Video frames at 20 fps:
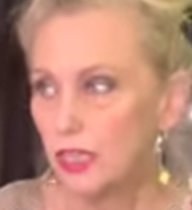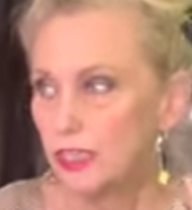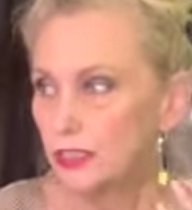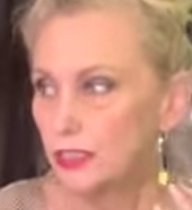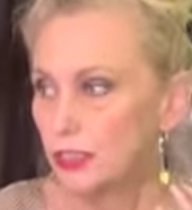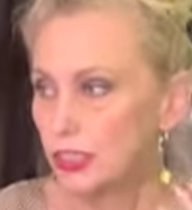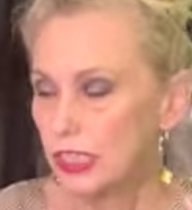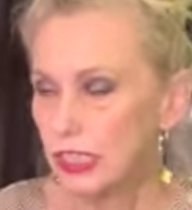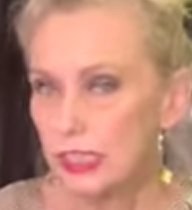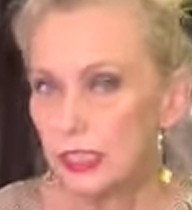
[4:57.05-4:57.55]

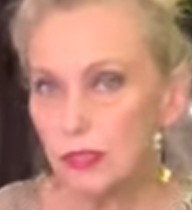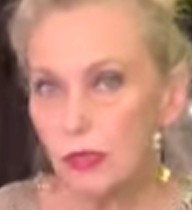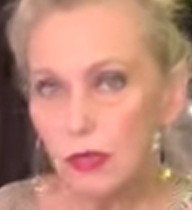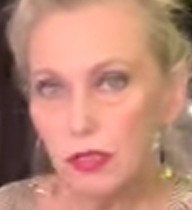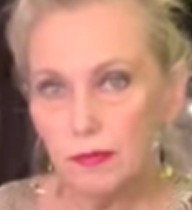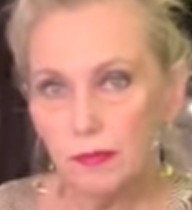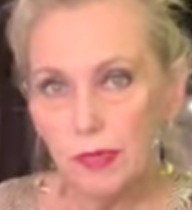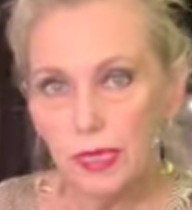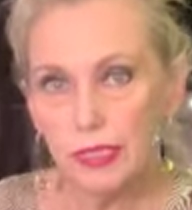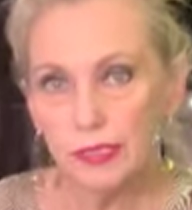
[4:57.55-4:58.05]
She
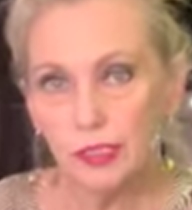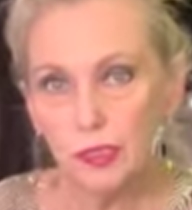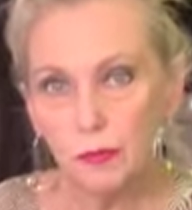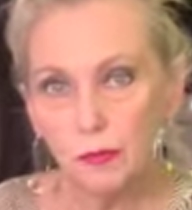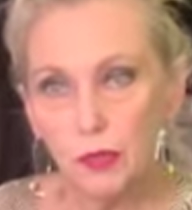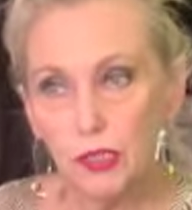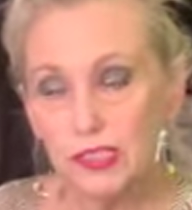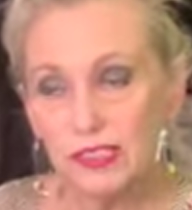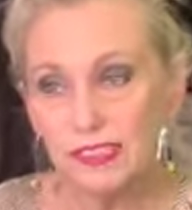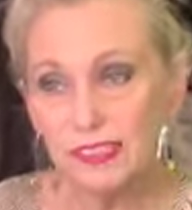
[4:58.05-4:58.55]
told men to
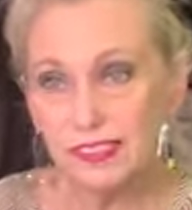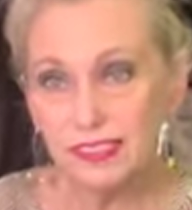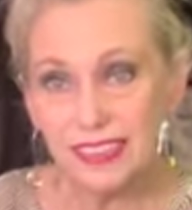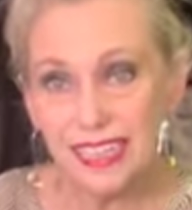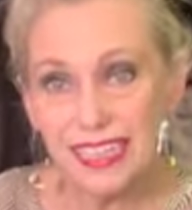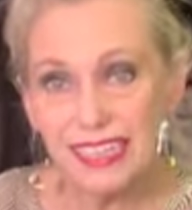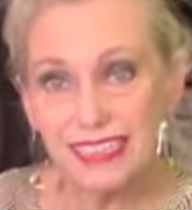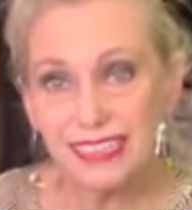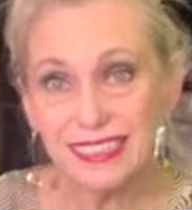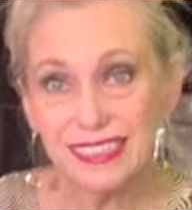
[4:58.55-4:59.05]
put
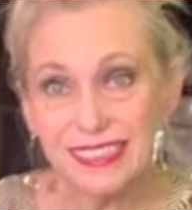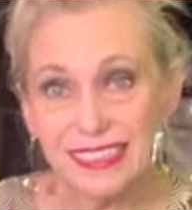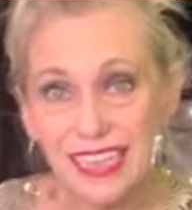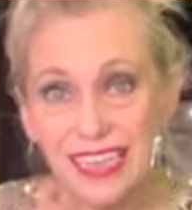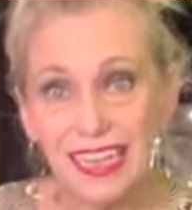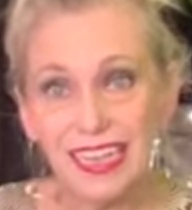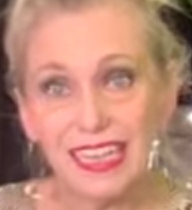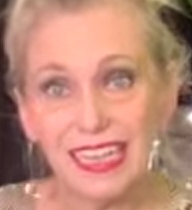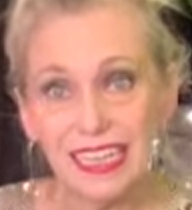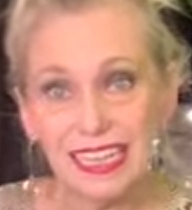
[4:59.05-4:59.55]

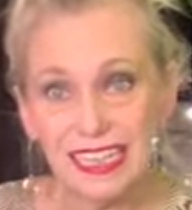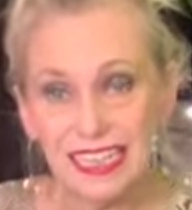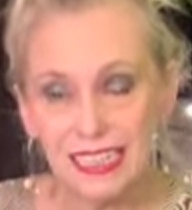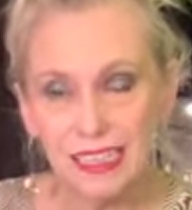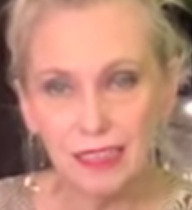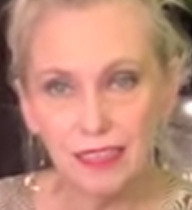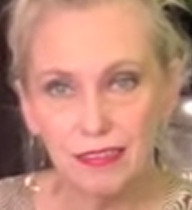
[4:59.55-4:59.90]
16